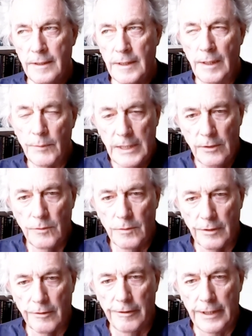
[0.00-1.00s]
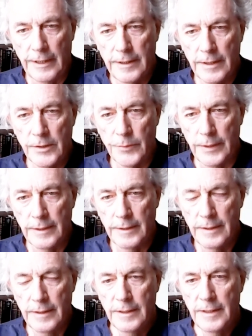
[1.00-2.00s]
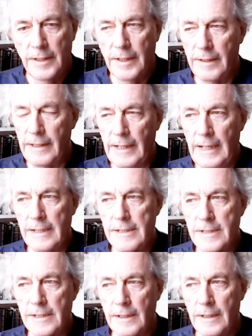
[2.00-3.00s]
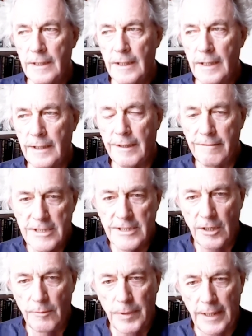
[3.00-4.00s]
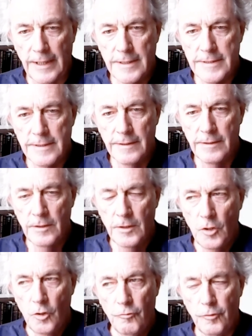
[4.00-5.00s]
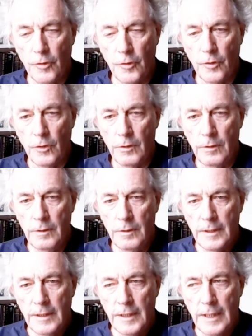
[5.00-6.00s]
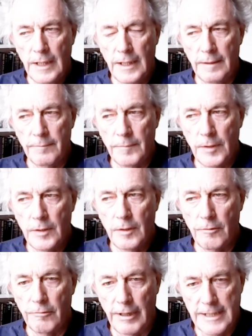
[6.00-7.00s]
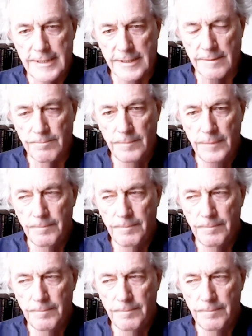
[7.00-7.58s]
Now, we can all agree, can't we, that there is no place for um, racism,